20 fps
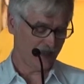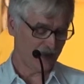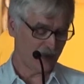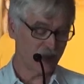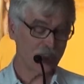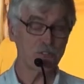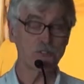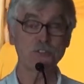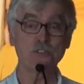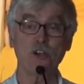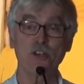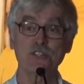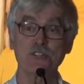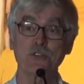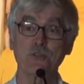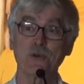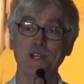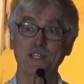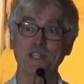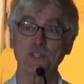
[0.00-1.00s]
But there's
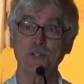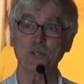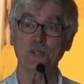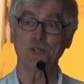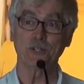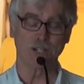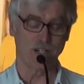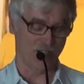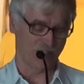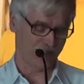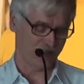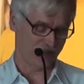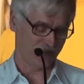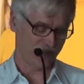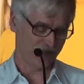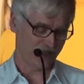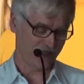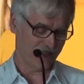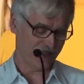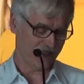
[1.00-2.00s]
also a
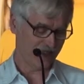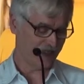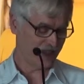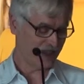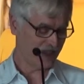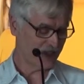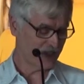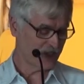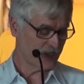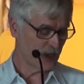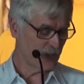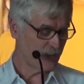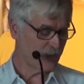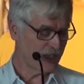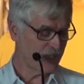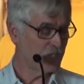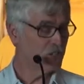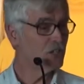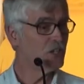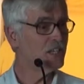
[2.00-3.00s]
cure. So
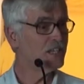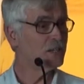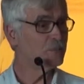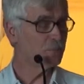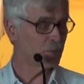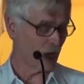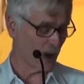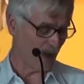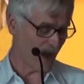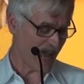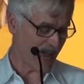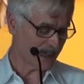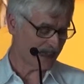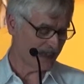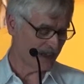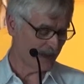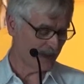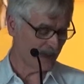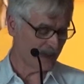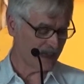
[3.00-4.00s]
be good and
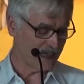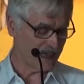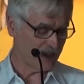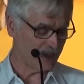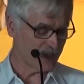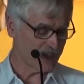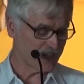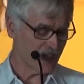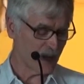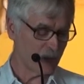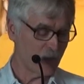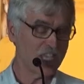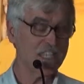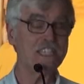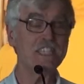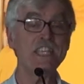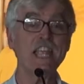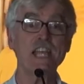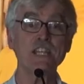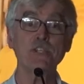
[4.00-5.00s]
proactive and even
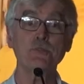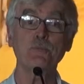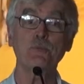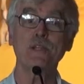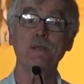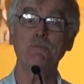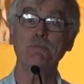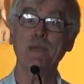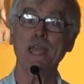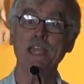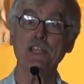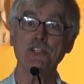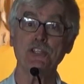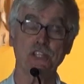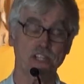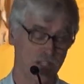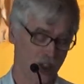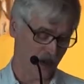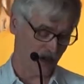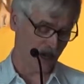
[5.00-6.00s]
somewhat desperate
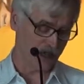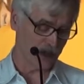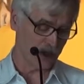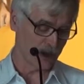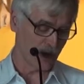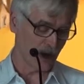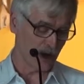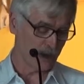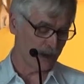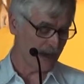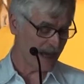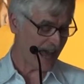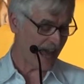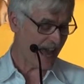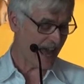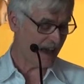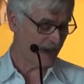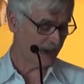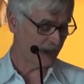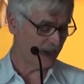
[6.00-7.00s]
patient on your own
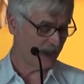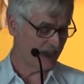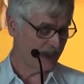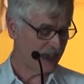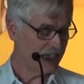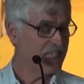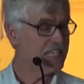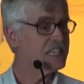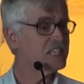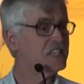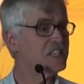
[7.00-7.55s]
behalf.